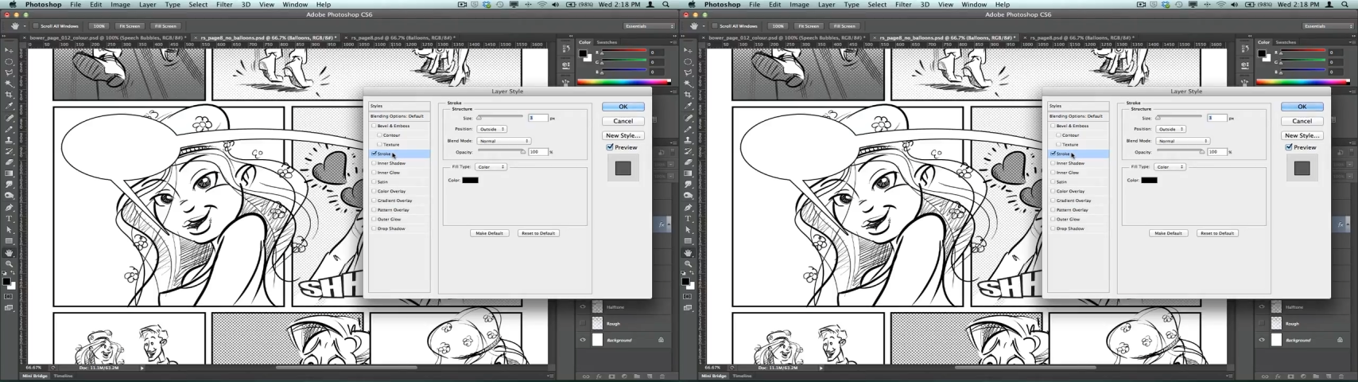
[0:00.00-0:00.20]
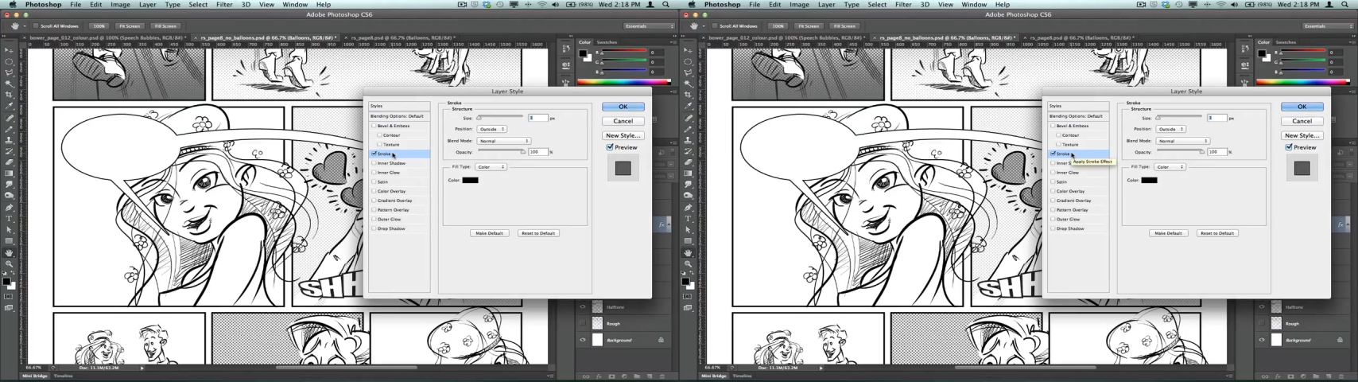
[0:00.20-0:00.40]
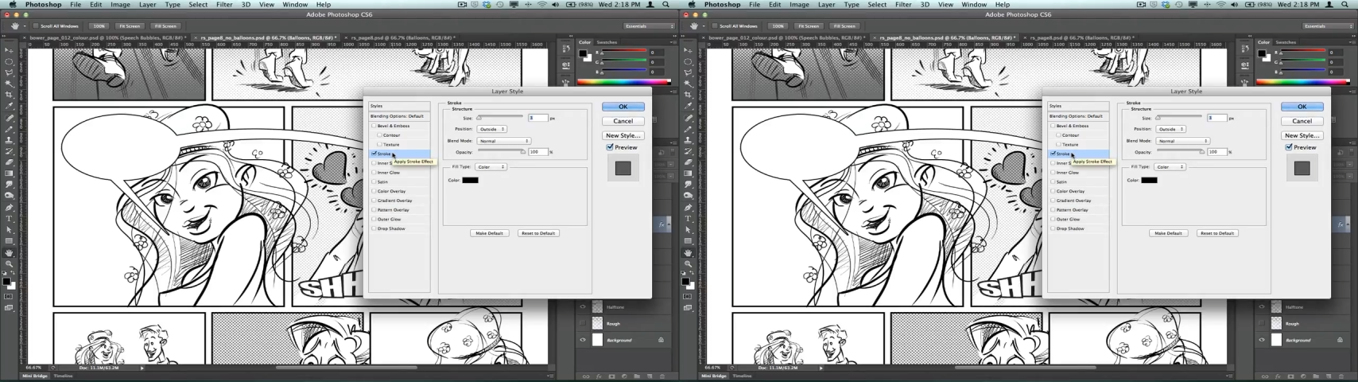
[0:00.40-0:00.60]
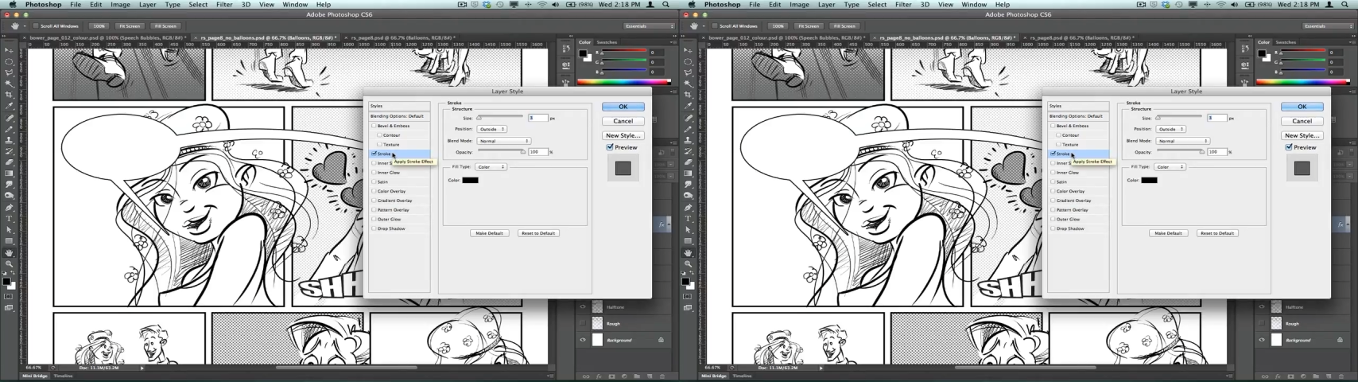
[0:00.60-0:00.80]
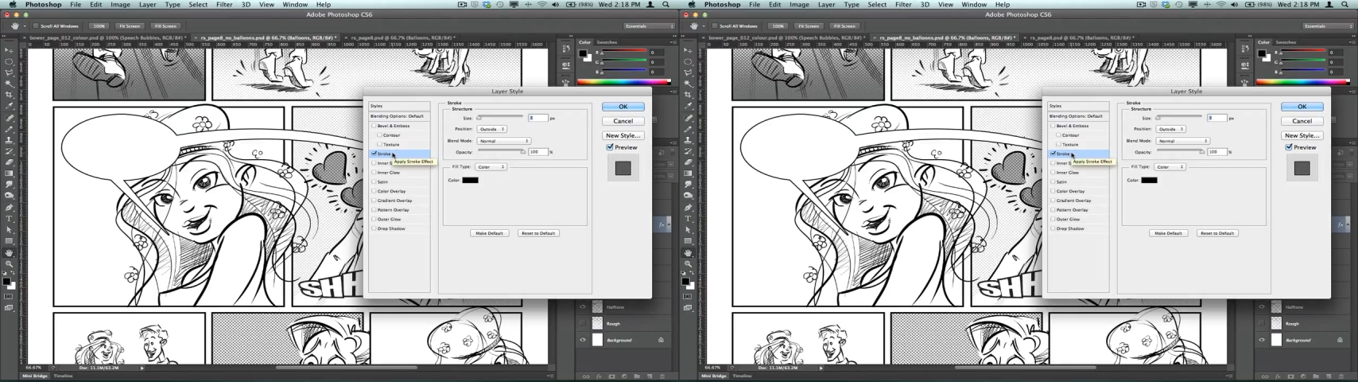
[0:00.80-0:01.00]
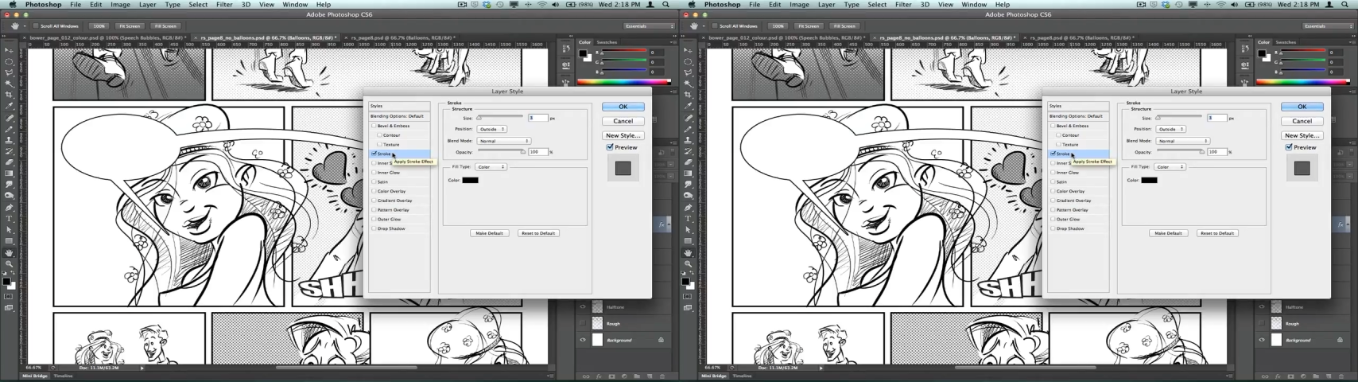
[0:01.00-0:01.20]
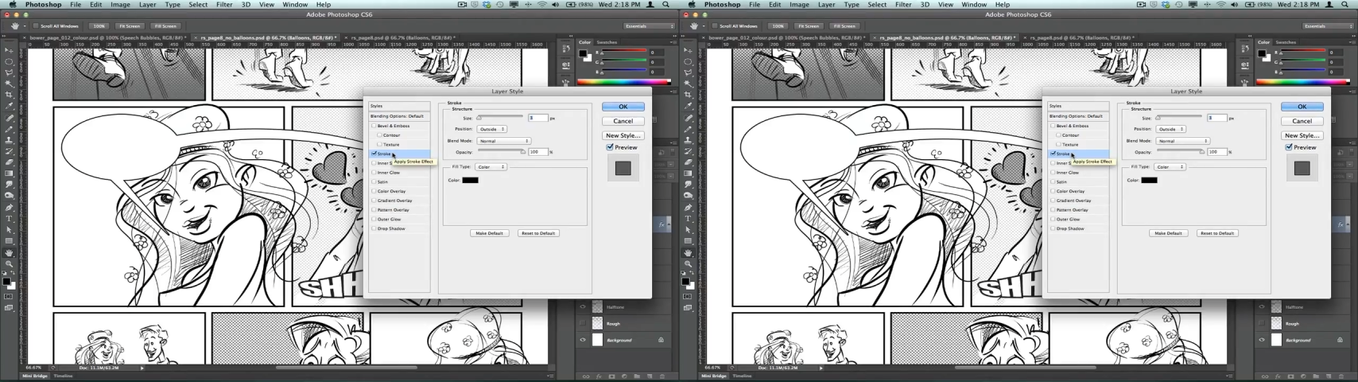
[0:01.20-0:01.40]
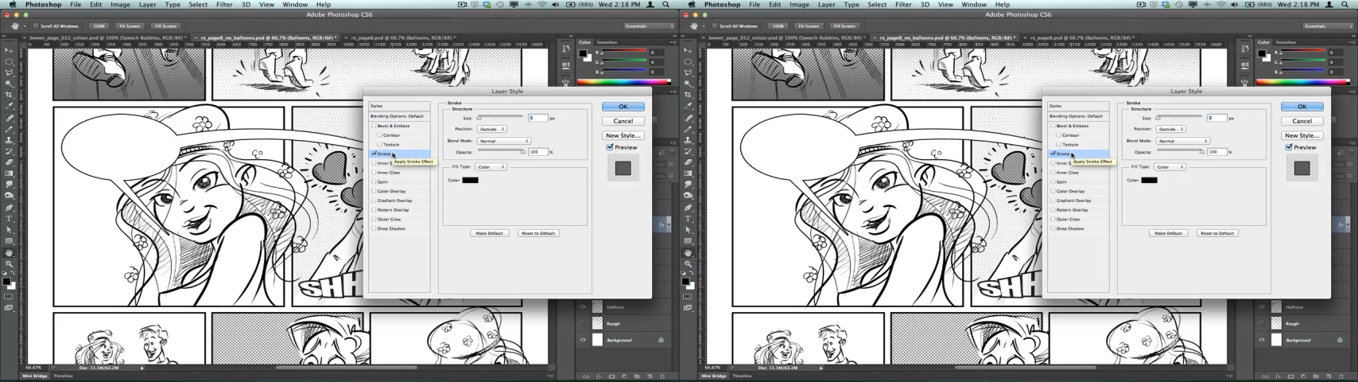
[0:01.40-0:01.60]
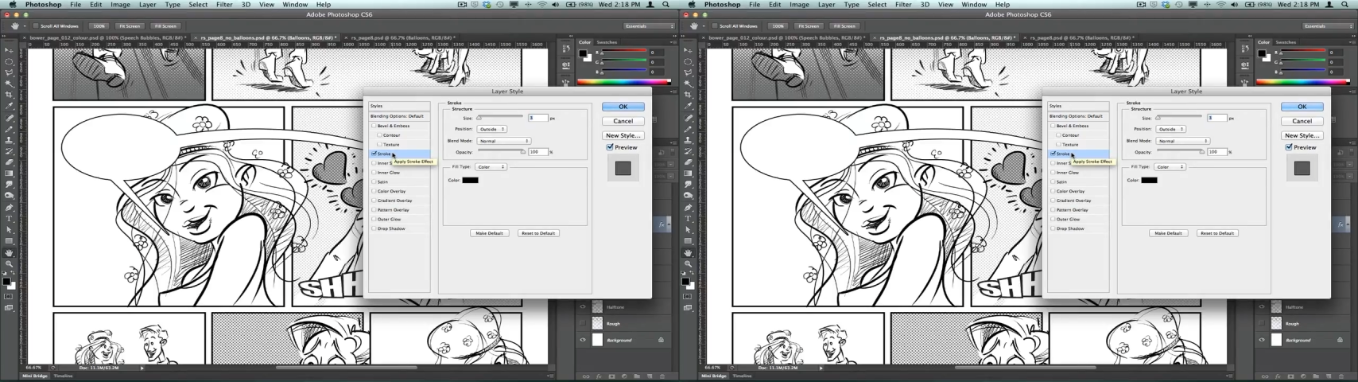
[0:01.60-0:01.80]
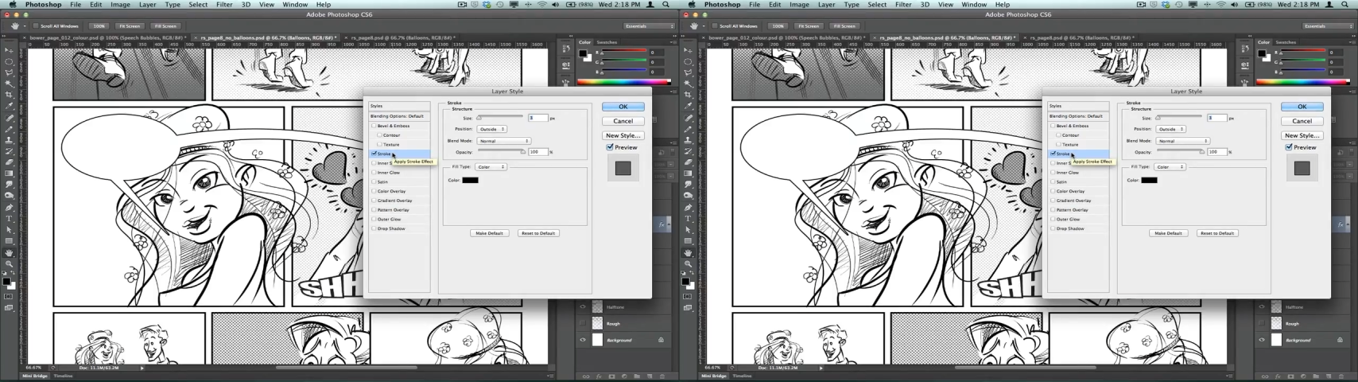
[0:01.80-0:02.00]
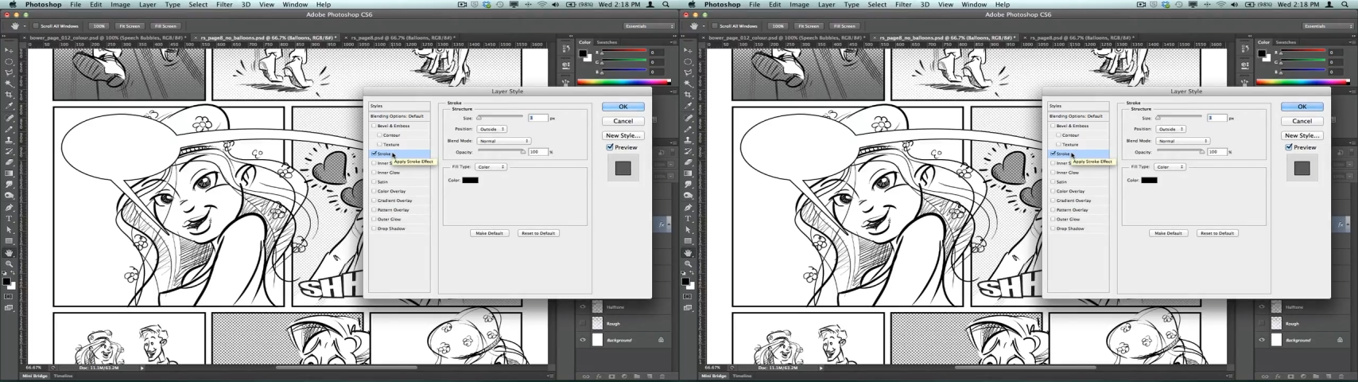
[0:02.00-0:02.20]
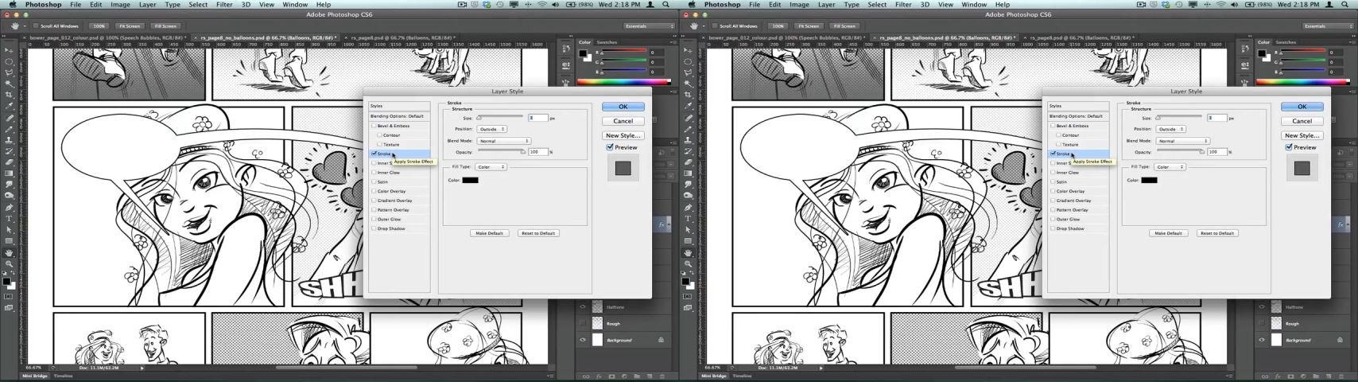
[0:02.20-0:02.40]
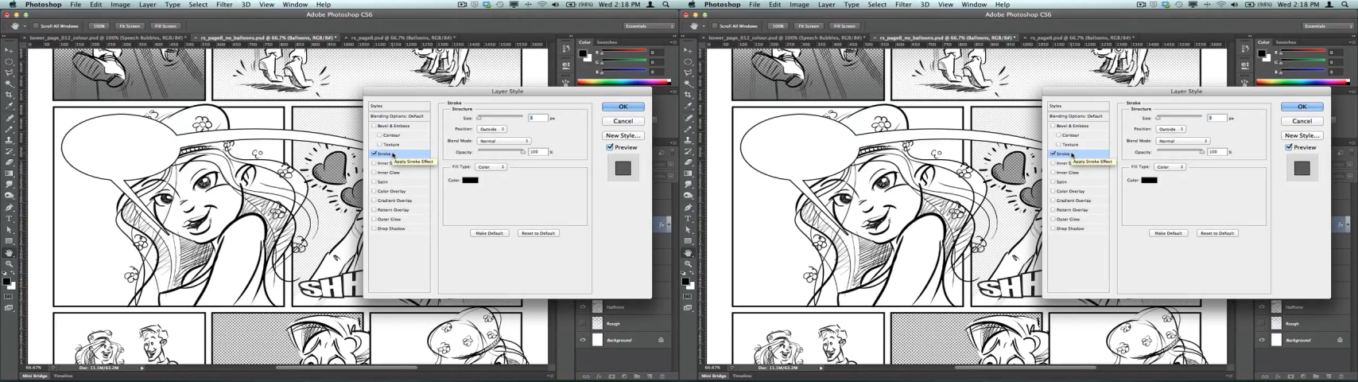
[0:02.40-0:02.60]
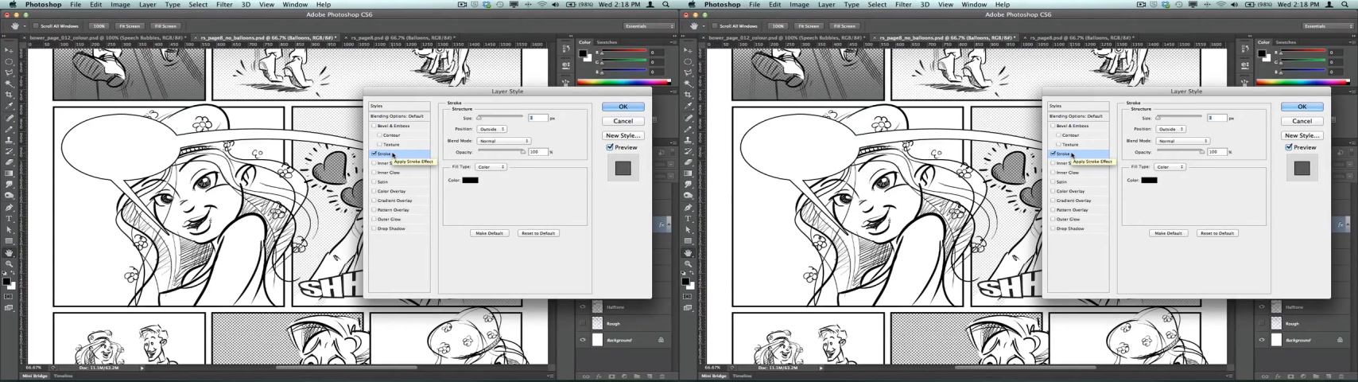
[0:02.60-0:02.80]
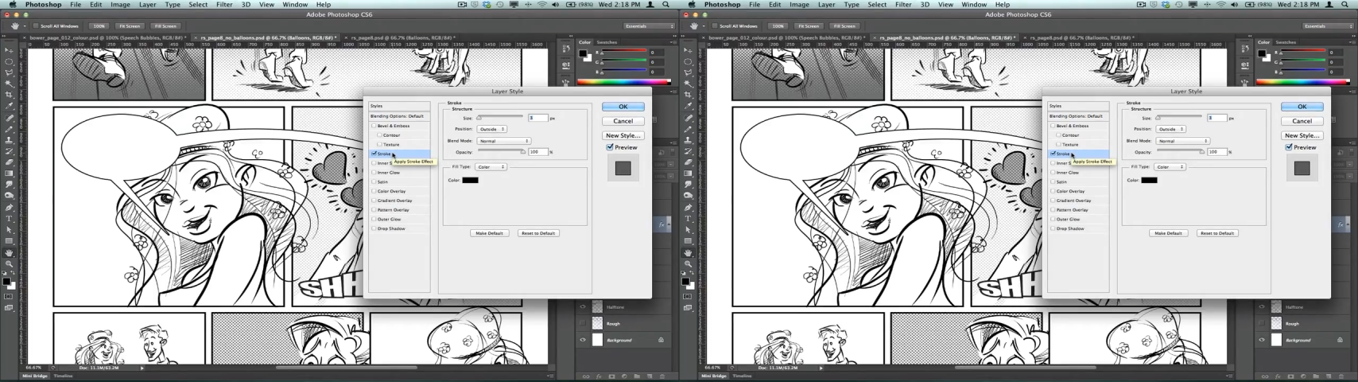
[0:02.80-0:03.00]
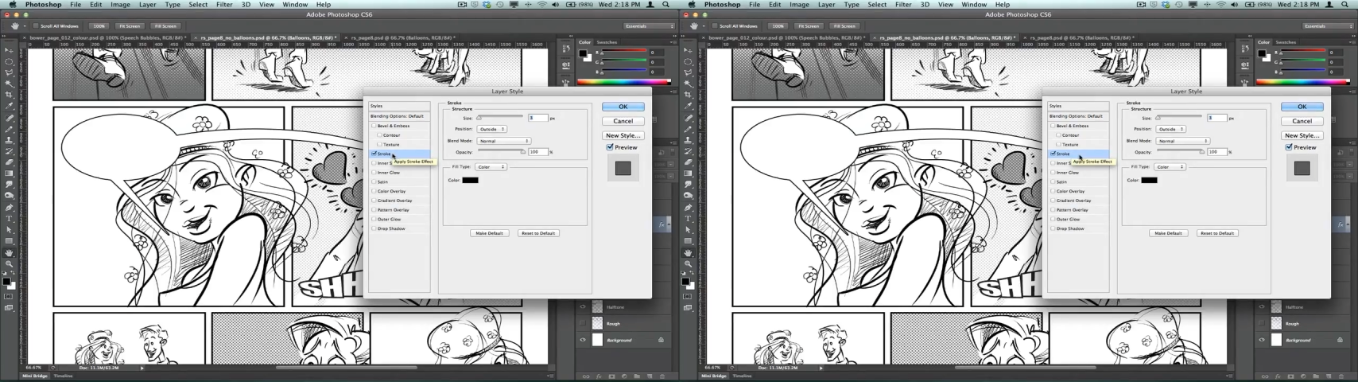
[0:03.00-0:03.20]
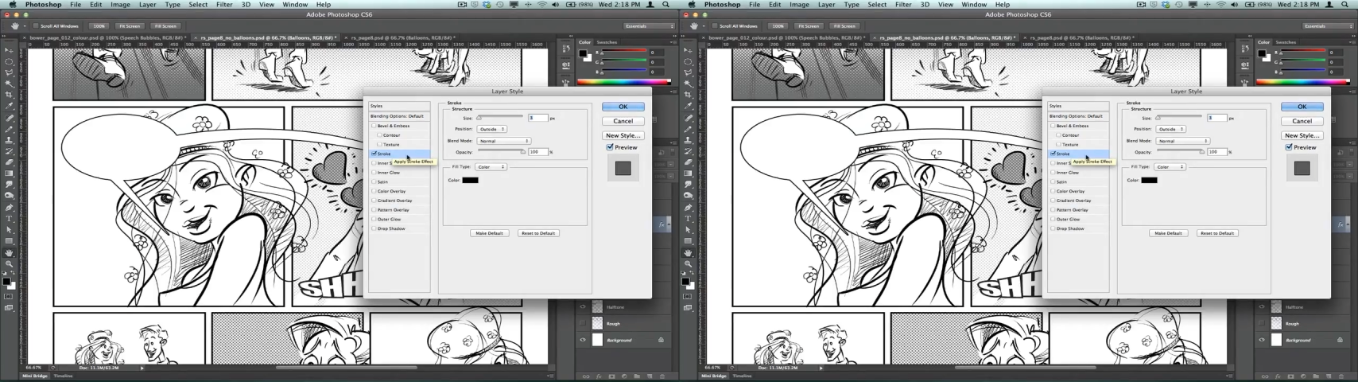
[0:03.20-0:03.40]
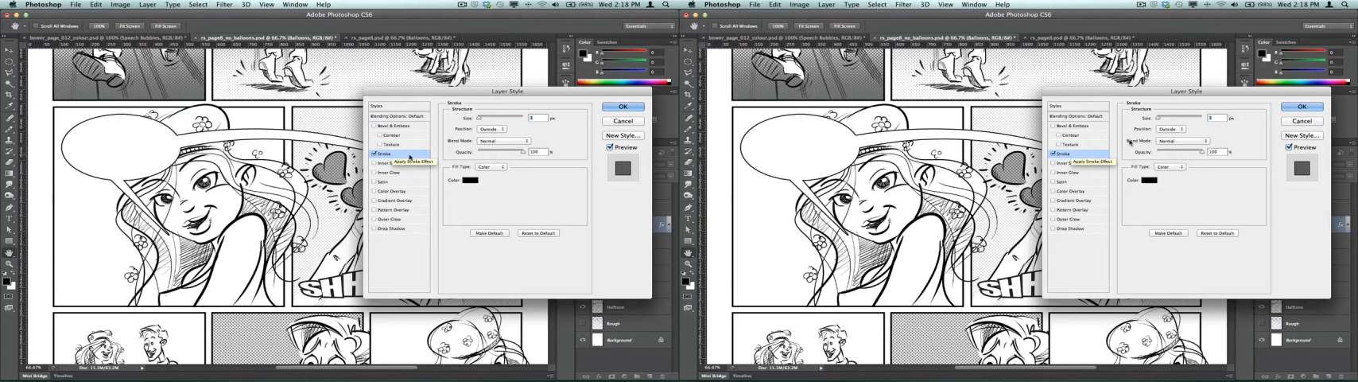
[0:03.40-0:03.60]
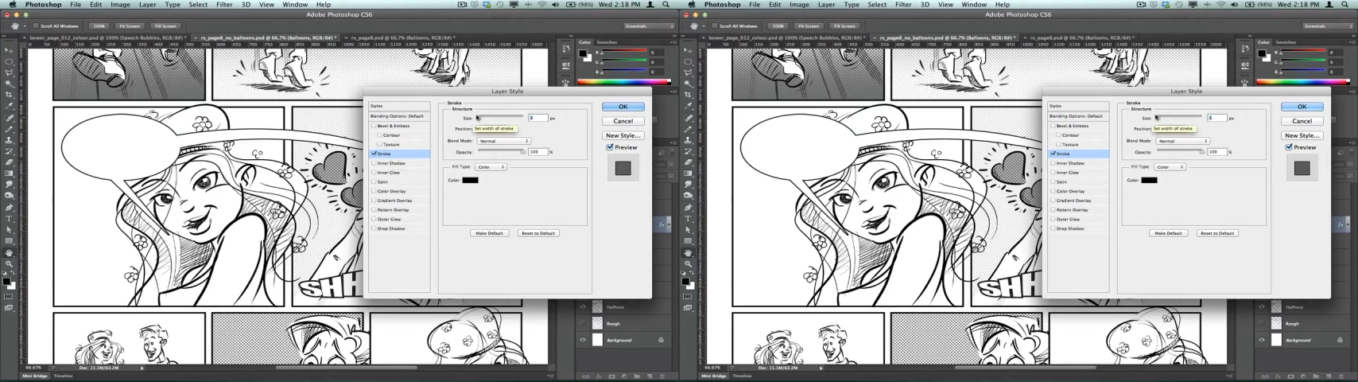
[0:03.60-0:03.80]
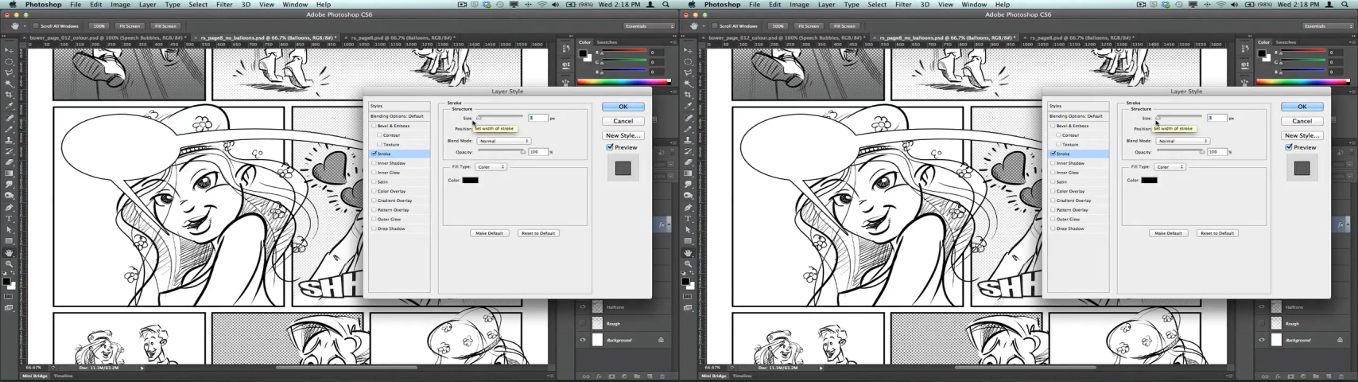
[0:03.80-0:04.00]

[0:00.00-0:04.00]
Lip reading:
No face is visible, so there are no lips to read.